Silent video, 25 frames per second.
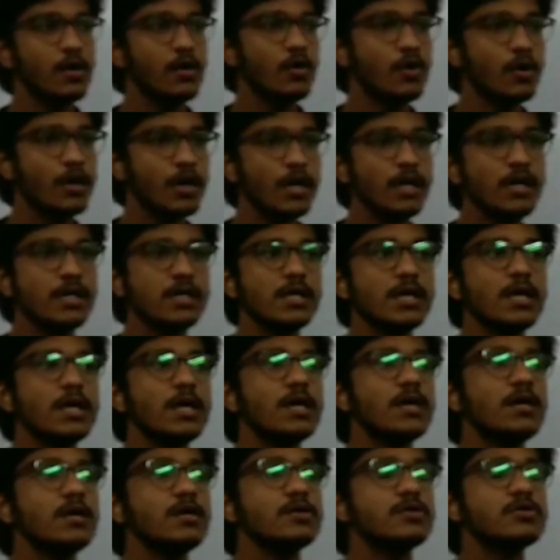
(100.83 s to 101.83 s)
Okay,
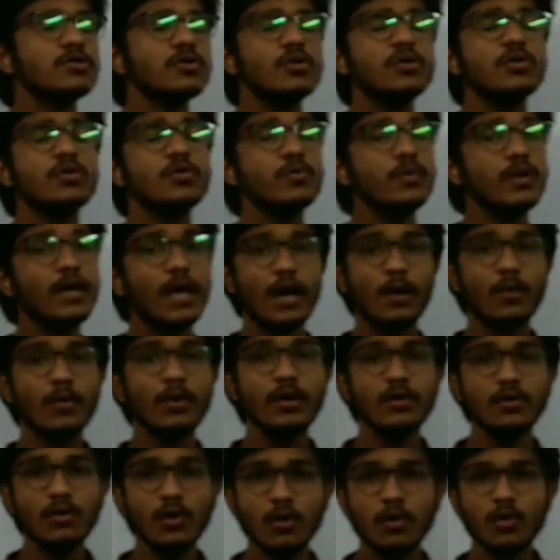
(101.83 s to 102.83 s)
so we
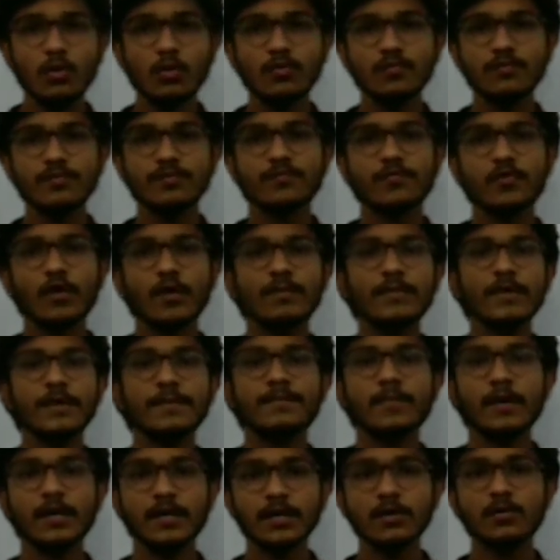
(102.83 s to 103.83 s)
will know from
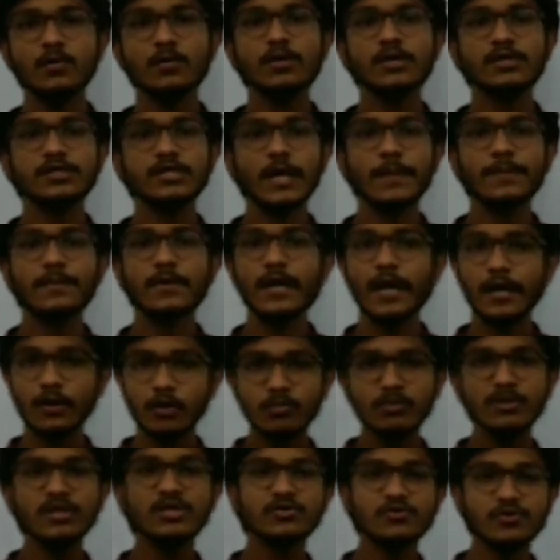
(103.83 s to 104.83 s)
that particular chapter
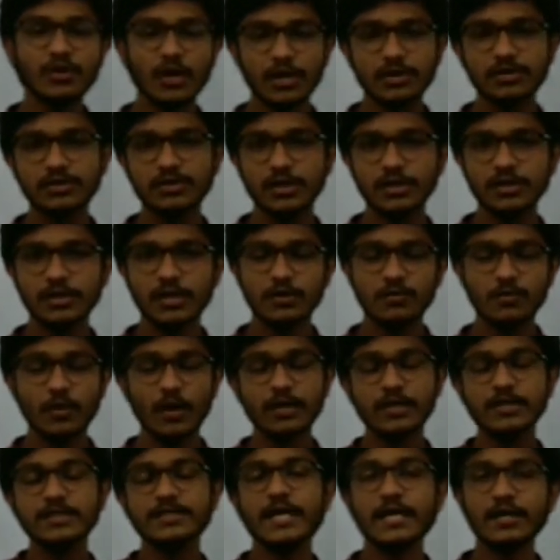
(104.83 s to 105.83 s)
atomic structure that
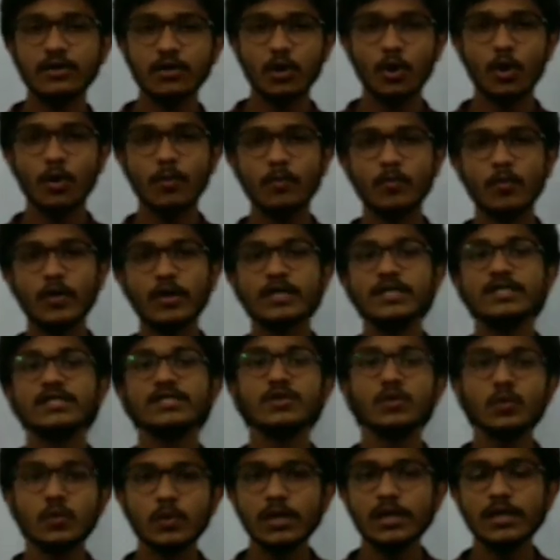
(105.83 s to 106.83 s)
what is atom, what is
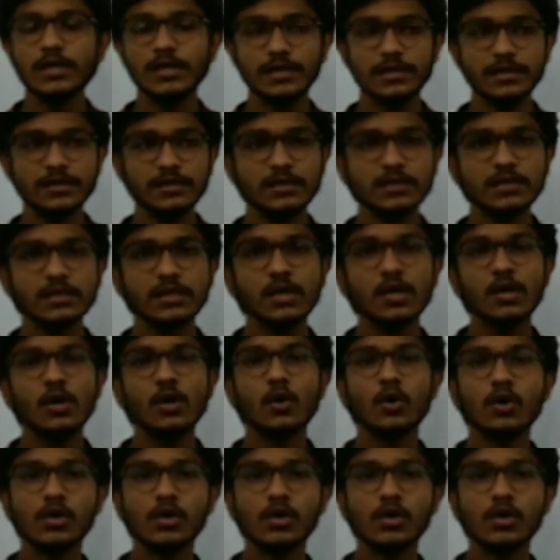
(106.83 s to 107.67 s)
nucleus.